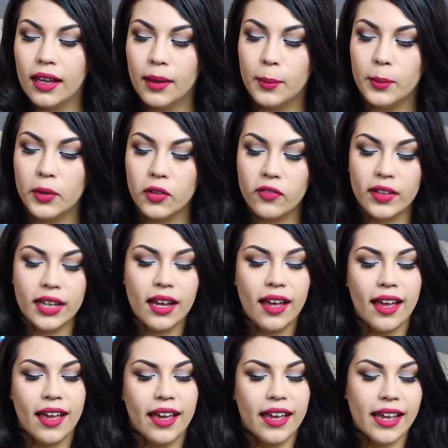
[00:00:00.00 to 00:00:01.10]
Moving
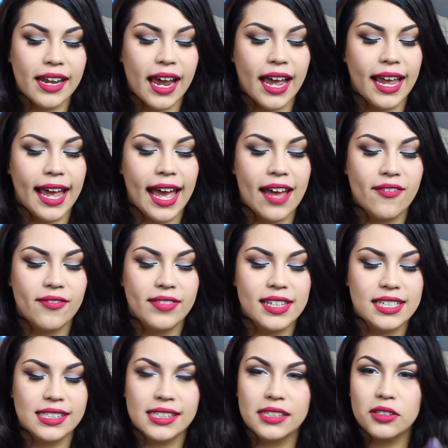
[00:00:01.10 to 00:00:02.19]
on, I have
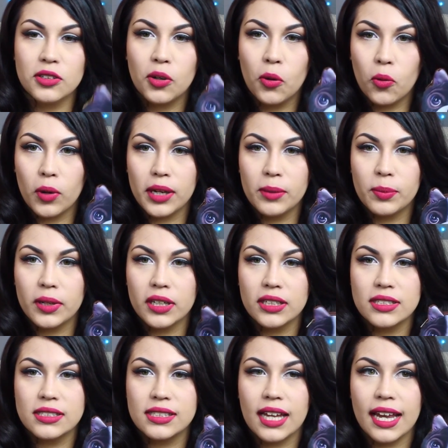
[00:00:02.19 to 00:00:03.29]
this little coin purse.